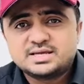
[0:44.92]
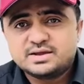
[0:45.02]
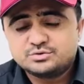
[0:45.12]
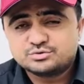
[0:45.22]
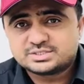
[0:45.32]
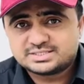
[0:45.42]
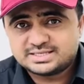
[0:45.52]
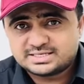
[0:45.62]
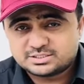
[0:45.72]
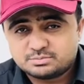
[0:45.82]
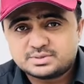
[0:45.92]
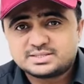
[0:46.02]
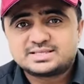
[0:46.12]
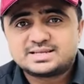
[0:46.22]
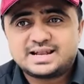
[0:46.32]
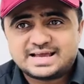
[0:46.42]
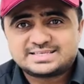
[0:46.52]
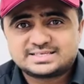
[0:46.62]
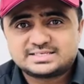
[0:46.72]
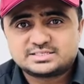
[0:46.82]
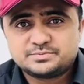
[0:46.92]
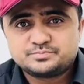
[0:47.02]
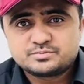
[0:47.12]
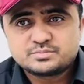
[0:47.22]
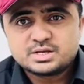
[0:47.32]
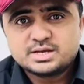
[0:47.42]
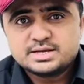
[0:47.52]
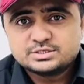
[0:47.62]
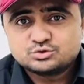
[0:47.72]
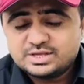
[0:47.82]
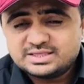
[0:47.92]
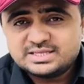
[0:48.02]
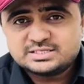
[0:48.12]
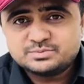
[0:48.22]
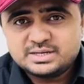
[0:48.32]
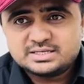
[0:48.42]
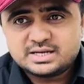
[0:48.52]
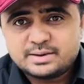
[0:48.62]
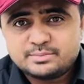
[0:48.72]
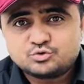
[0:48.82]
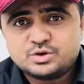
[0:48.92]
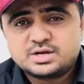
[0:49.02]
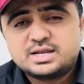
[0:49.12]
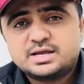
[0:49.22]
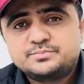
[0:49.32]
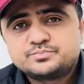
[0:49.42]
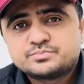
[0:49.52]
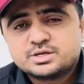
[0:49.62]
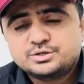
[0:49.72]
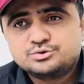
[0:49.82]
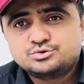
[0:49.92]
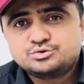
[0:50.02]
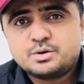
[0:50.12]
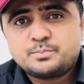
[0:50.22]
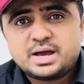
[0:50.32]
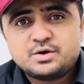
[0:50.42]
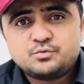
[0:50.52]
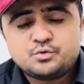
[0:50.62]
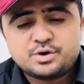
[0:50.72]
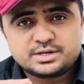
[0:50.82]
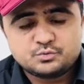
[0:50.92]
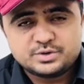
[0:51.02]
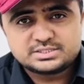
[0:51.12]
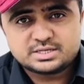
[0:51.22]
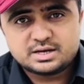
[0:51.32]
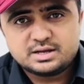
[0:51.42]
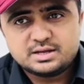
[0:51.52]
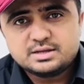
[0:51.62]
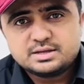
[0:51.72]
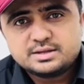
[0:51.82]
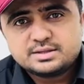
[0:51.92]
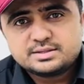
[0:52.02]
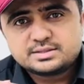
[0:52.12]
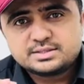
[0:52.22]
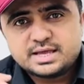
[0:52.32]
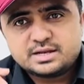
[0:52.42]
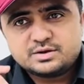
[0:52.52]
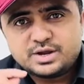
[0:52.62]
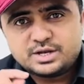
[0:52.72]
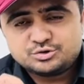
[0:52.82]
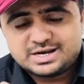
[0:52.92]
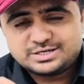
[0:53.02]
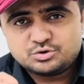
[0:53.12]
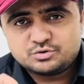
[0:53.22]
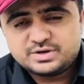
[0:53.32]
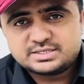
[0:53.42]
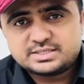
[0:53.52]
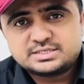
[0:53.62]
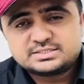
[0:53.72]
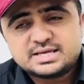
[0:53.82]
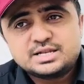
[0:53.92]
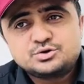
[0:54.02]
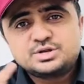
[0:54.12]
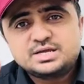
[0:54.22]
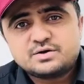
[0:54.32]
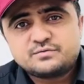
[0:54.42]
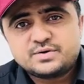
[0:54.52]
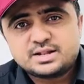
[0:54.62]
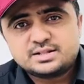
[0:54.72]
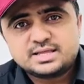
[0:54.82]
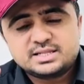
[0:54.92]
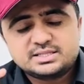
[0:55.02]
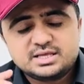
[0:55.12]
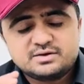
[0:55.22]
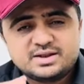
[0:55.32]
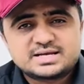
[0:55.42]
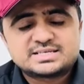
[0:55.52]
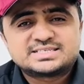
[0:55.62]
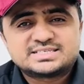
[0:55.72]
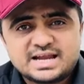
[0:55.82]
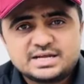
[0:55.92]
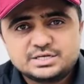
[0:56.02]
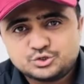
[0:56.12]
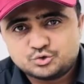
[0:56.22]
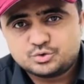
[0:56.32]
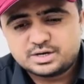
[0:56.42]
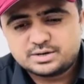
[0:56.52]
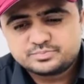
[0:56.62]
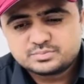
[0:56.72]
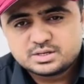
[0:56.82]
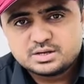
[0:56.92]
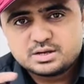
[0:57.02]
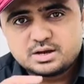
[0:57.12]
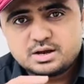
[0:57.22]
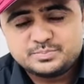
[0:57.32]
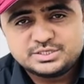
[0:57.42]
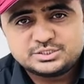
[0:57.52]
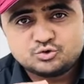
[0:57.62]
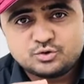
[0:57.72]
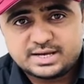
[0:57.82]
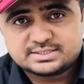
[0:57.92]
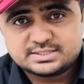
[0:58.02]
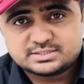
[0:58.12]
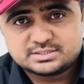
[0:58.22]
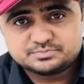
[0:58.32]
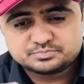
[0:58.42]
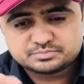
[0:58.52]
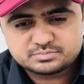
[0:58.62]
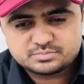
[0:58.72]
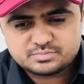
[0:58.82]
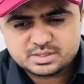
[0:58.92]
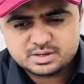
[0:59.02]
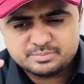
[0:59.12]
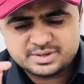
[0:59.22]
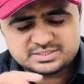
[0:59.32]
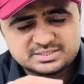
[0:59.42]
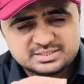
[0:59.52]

give you 6 month license. So in this meantime, quickly, you should apply for the visa. Then when you get your visa, then send to TFL, then they will extend your PCO license. But